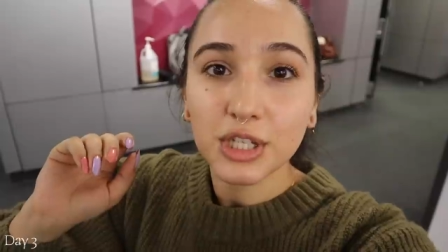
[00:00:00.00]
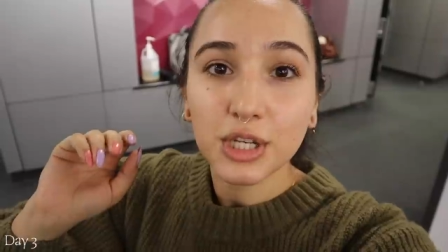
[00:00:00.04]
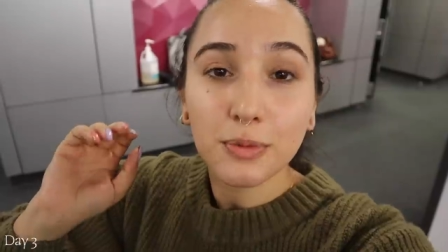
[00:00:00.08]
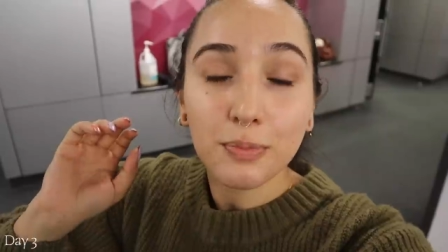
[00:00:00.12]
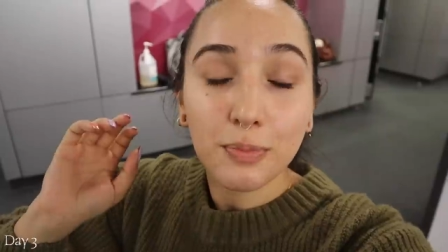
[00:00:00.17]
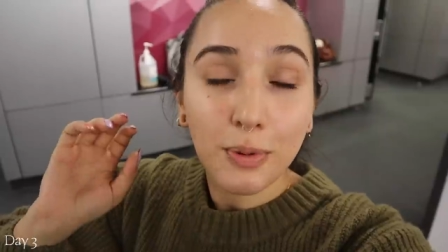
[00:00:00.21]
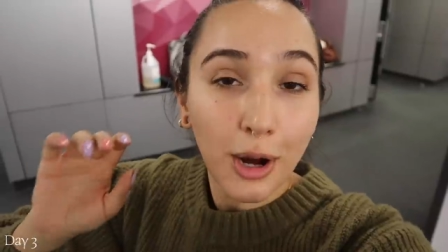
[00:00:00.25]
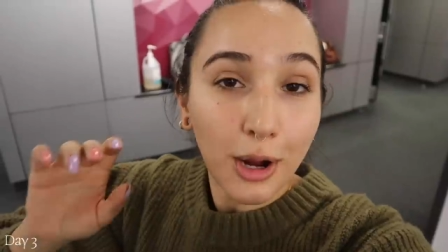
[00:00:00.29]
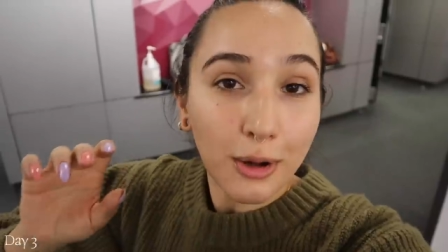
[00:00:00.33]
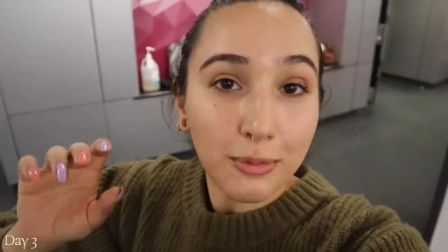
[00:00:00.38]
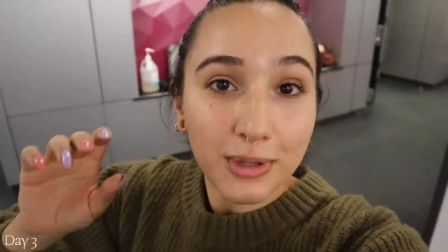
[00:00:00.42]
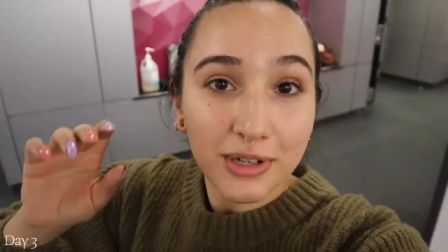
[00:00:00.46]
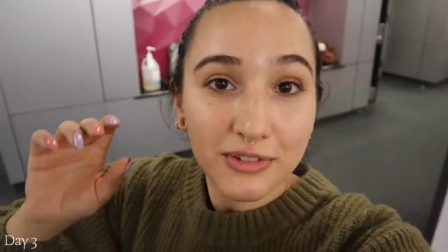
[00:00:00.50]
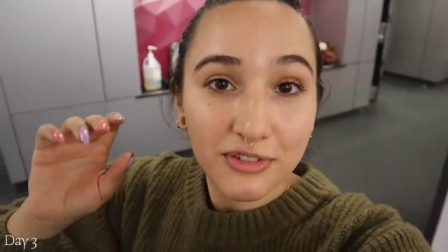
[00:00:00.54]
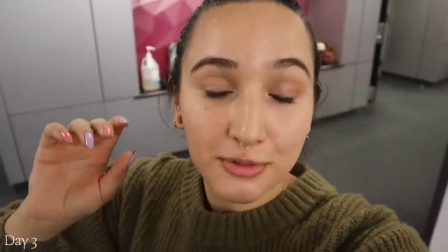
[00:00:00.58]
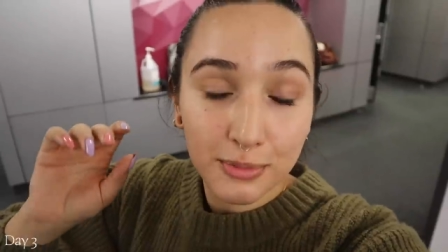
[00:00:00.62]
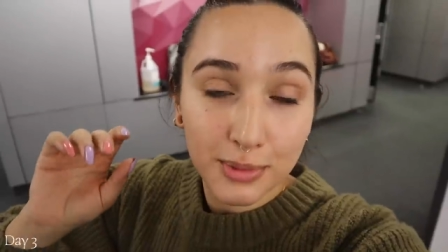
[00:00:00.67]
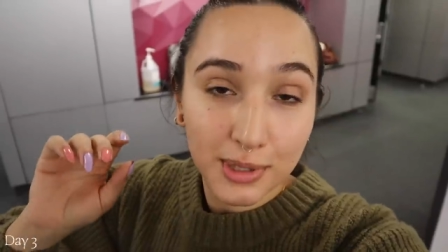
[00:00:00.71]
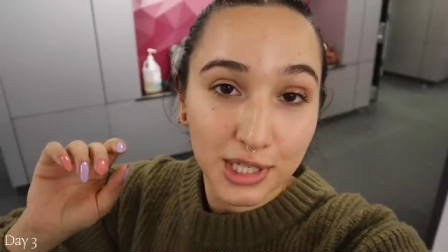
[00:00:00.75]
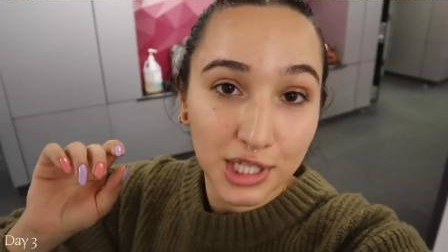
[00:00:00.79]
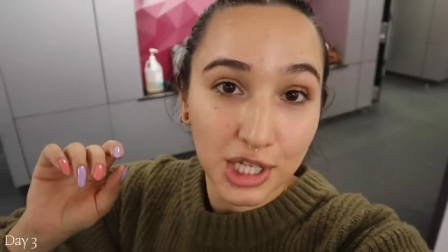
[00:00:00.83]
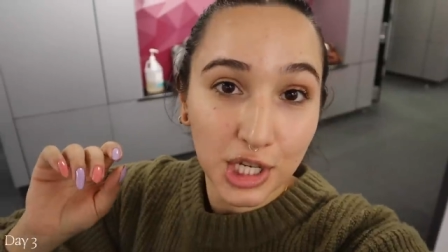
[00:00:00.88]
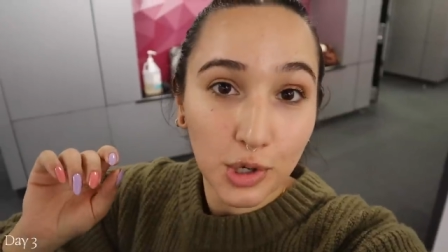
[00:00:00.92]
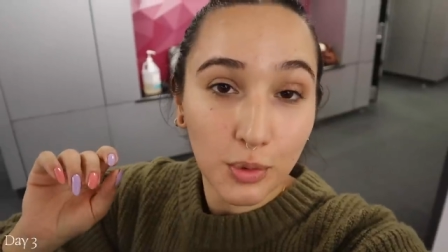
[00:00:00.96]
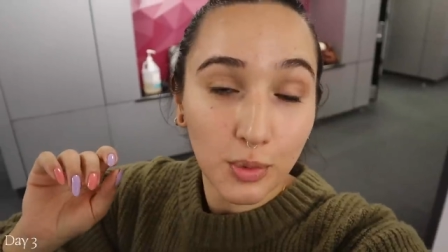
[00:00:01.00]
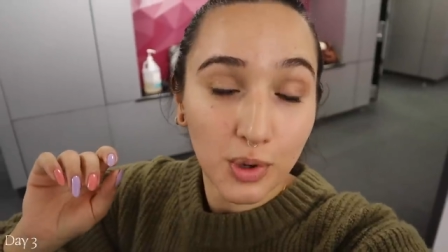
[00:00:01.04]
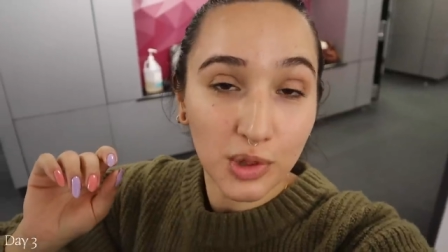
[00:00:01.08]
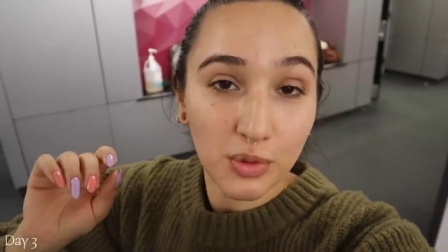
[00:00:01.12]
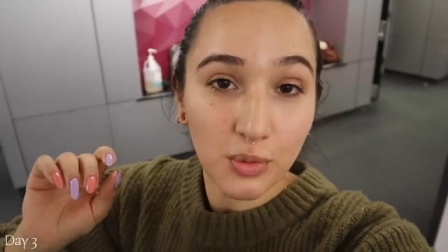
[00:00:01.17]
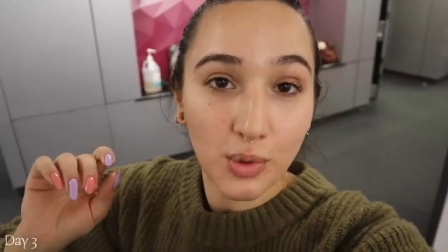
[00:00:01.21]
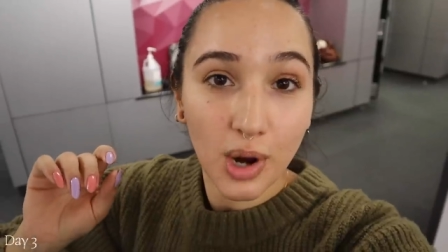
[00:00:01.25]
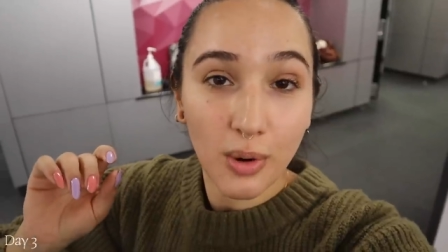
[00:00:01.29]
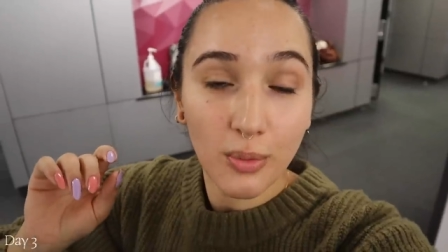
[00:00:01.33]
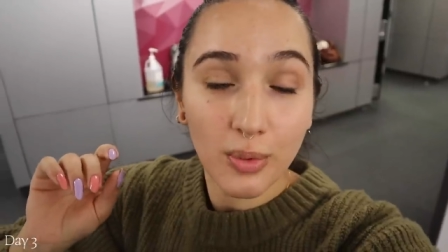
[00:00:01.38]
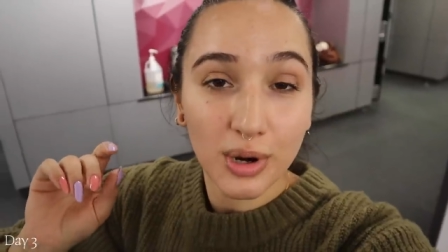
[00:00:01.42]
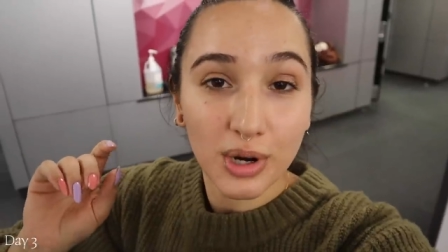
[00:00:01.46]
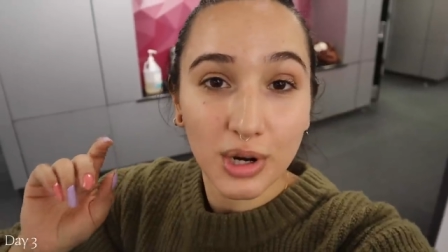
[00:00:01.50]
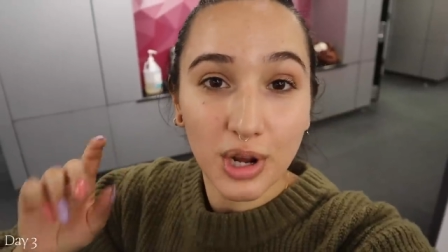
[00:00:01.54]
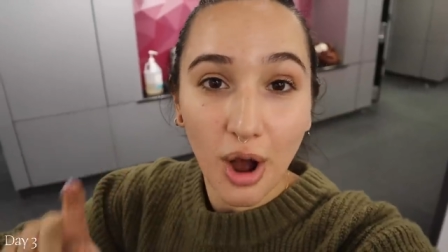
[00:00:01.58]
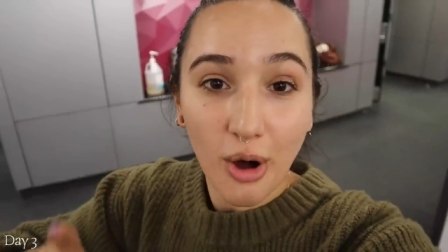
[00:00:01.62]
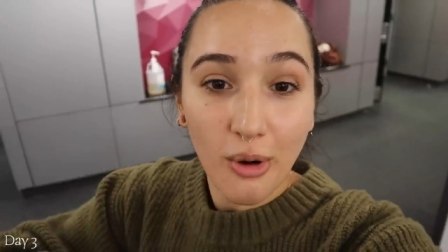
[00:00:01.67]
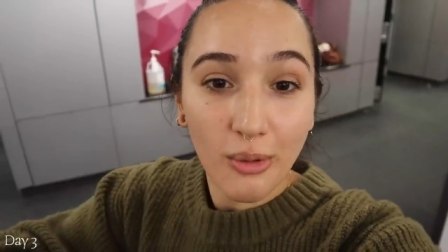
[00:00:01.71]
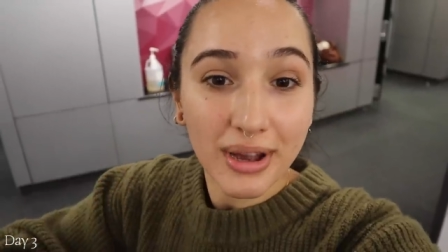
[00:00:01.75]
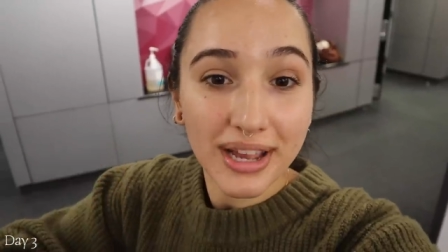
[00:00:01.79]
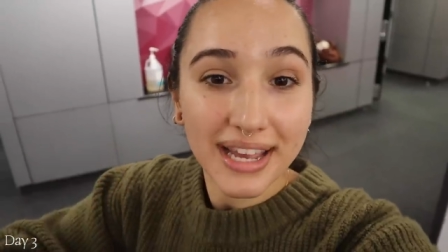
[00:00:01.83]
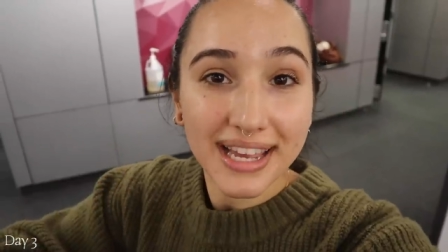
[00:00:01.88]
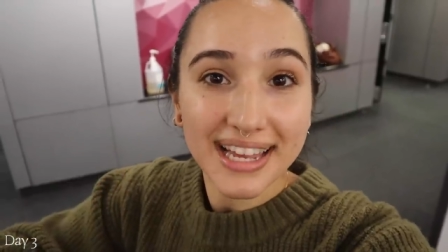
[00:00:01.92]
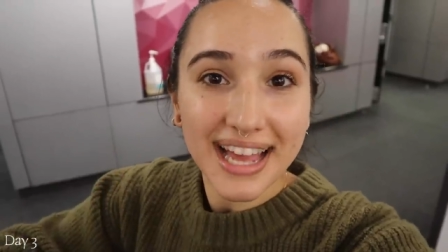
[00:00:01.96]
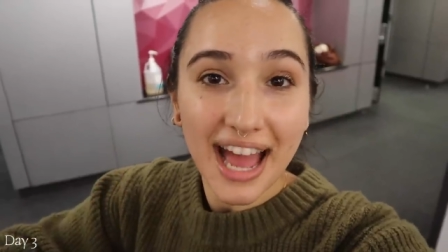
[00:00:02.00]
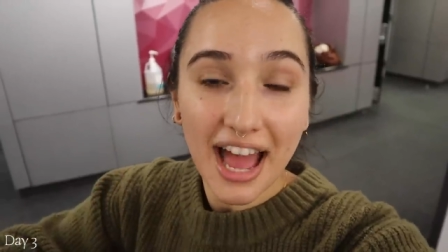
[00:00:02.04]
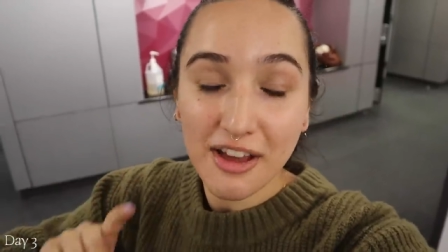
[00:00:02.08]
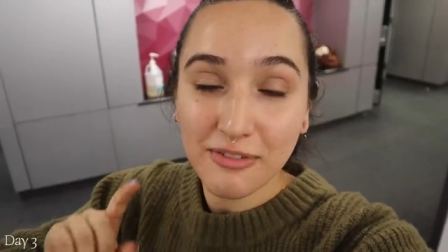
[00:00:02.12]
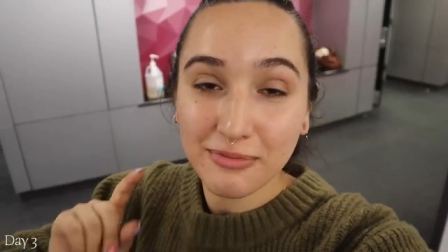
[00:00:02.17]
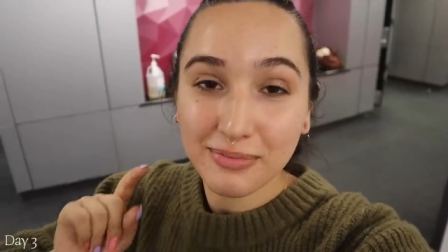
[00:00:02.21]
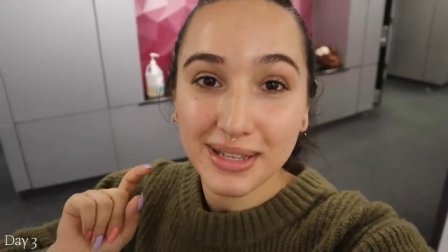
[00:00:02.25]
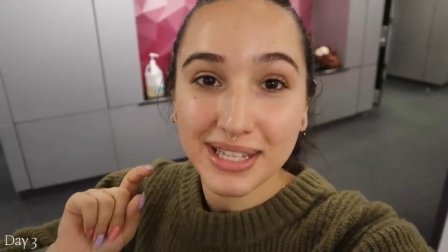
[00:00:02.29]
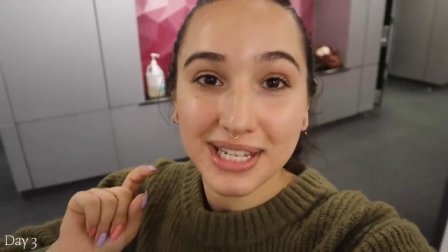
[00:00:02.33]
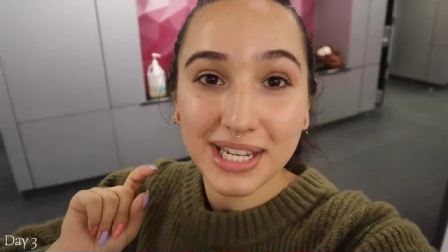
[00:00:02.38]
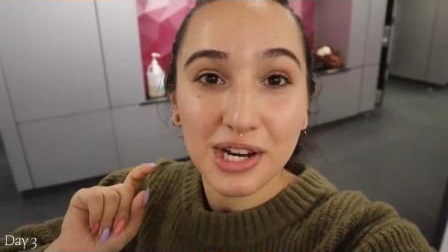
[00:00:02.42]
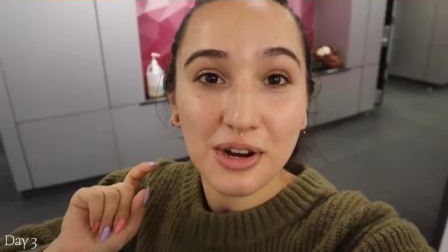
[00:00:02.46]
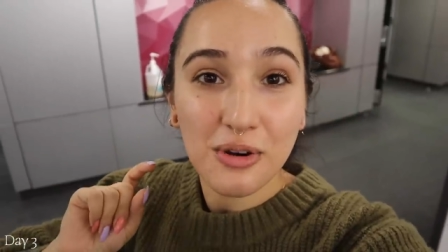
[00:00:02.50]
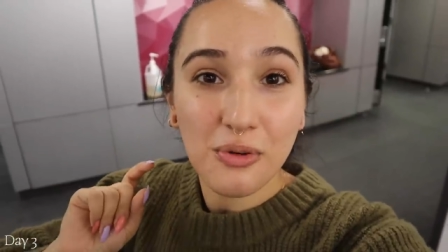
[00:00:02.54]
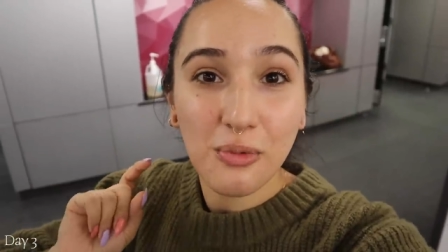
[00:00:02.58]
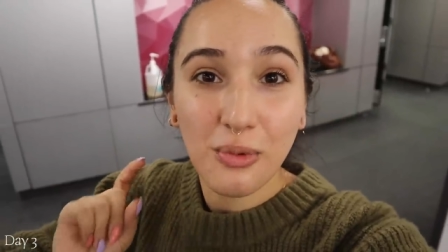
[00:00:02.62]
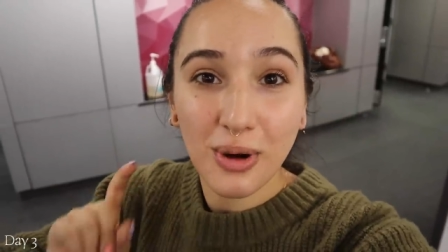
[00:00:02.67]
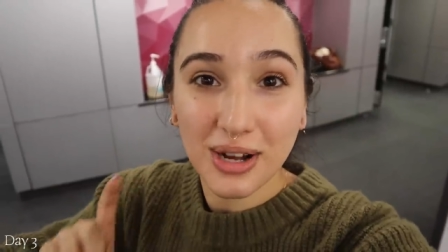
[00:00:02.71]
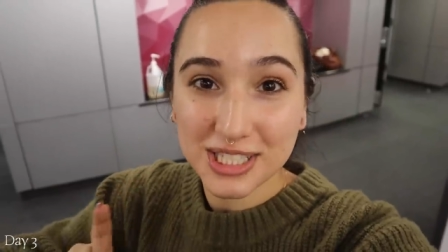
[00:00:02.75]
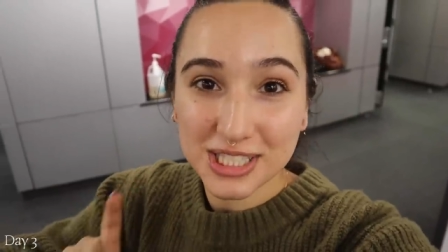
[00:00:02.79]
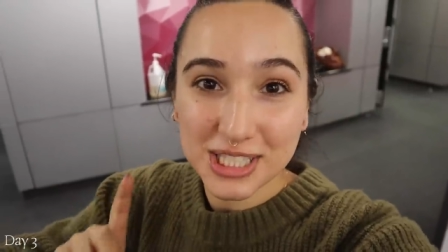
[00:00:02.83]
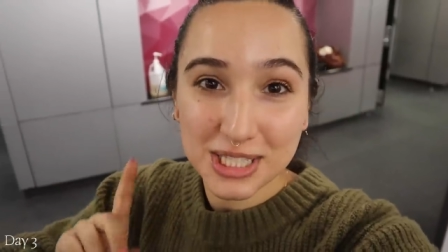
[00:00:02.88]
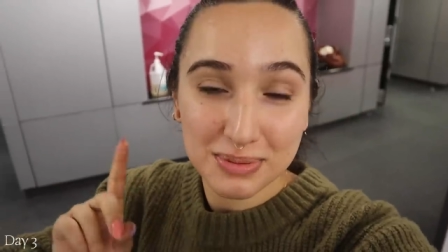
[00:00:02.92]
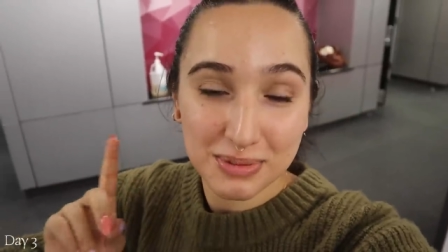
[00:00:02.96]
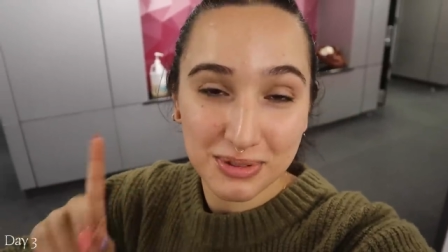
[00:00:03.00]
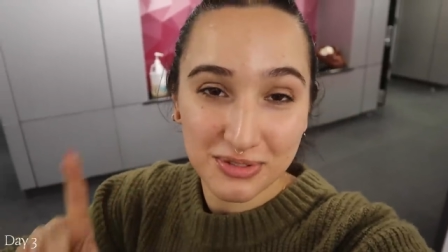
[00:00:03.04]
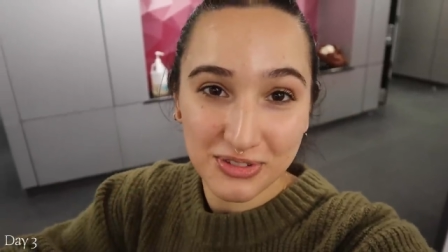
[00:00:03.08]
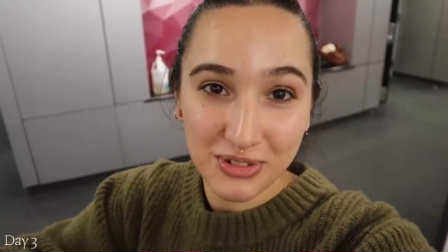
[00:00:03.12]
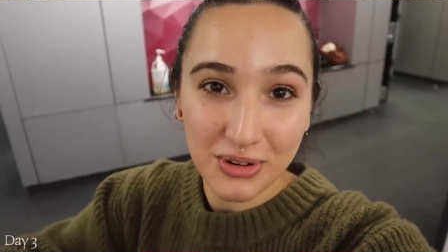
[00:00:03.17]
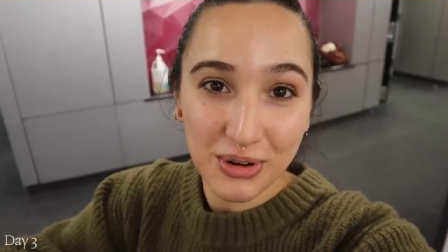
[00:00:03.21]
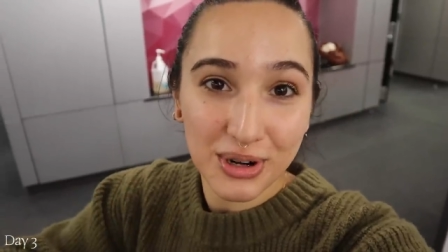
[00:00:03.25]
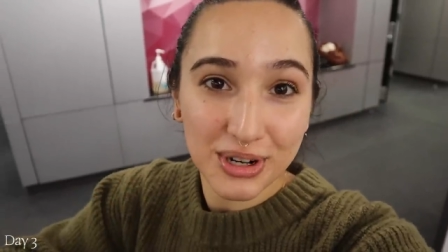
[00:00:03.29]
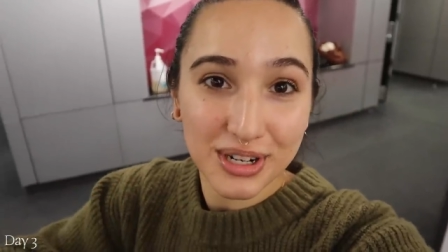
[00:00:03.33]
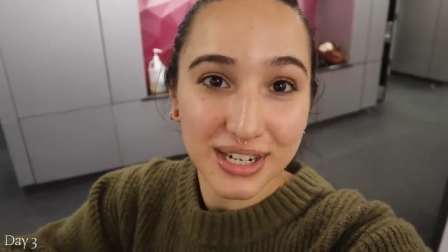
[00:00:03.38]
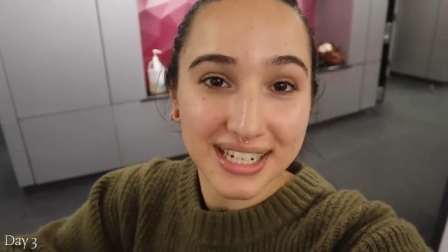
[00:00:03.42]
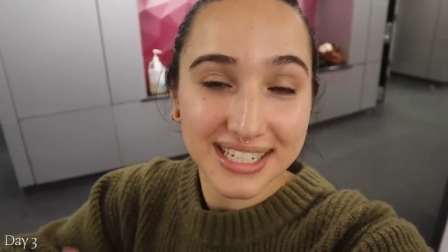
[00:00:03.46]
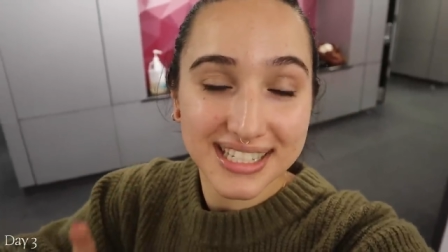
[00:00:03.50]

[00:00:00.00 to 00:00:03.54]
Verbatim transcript: You're probably familiar with where we're going. I've been here once before.